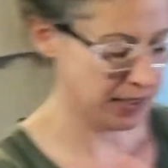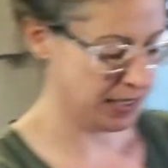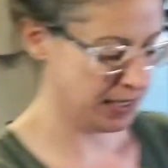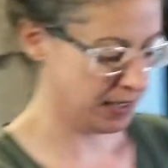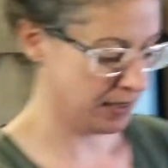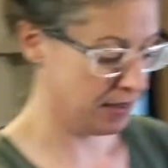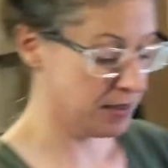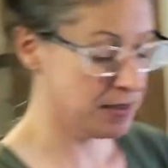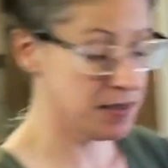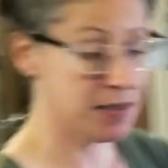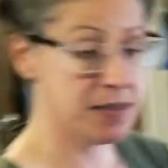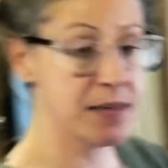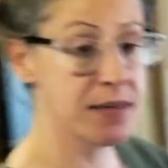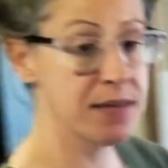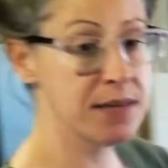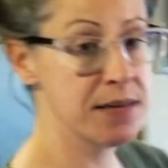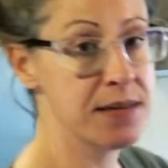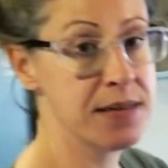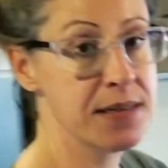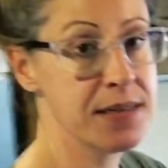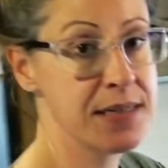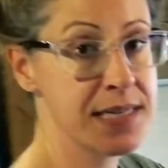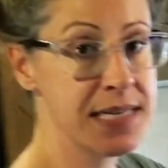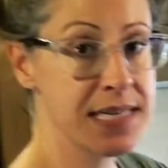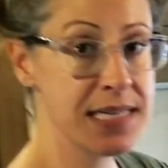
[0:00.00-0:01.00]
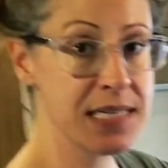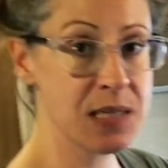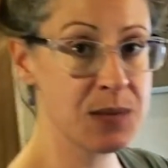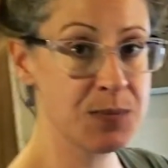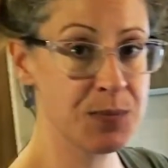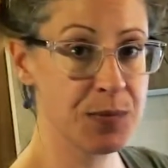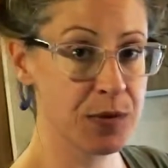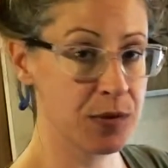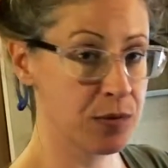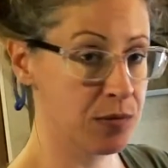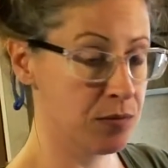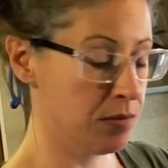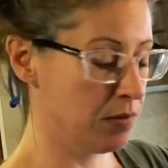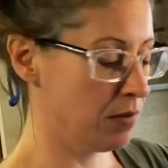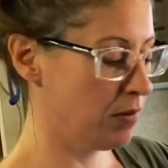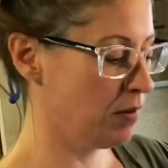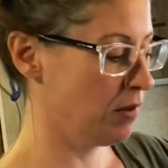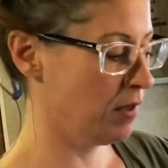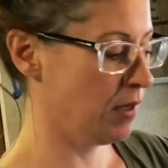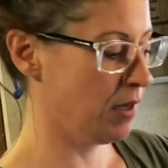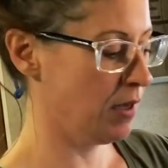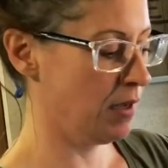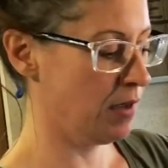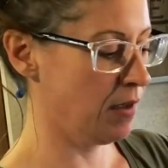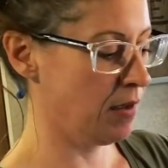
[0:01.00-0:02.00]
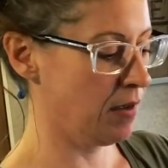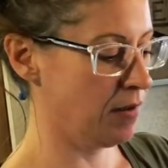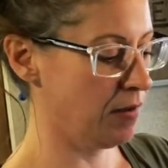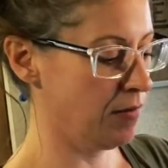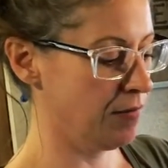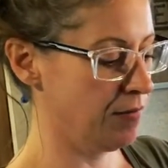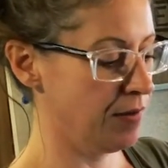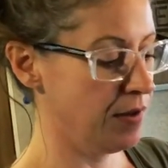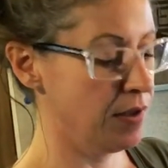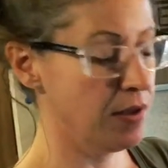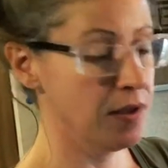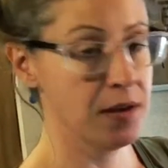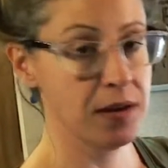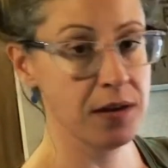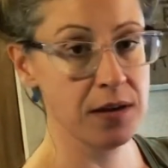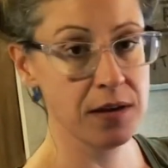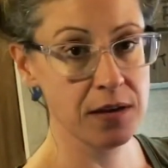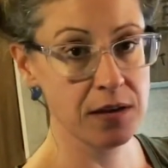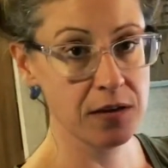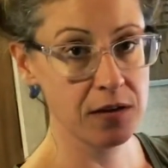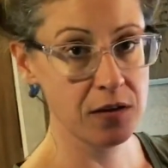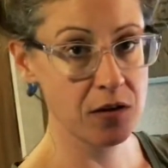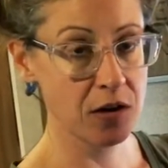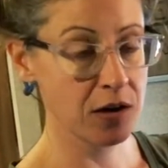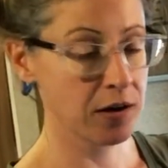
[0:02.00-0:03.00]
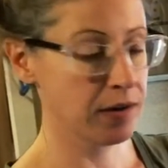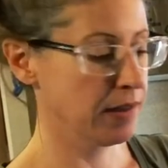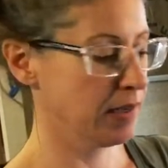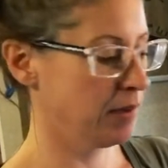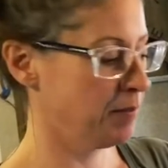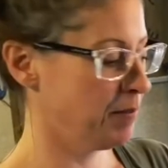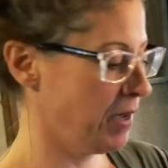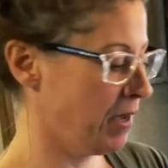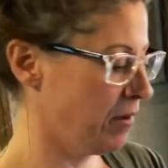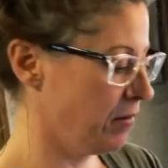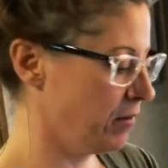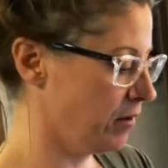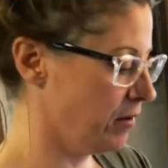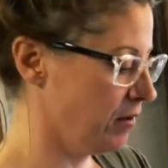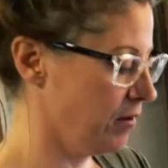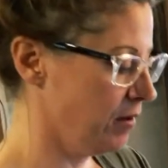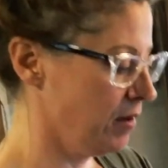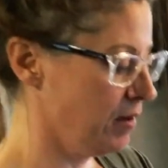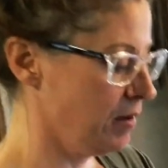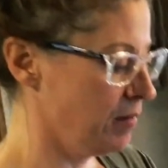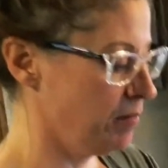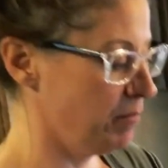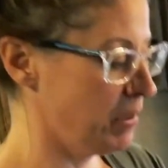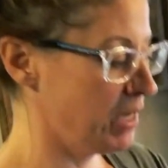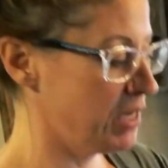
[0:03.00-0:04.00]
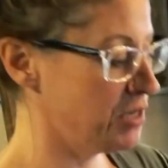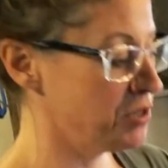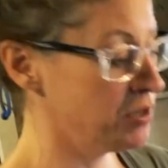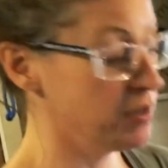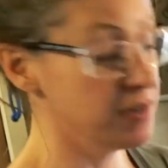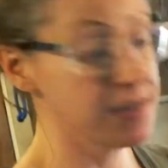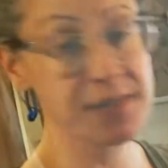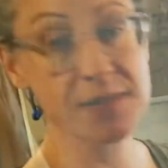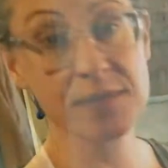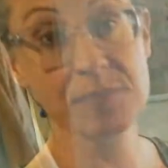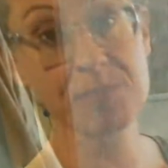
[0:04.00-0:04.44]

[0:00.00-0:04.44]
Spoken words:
I need a teaspoon of garlic powder. Make sure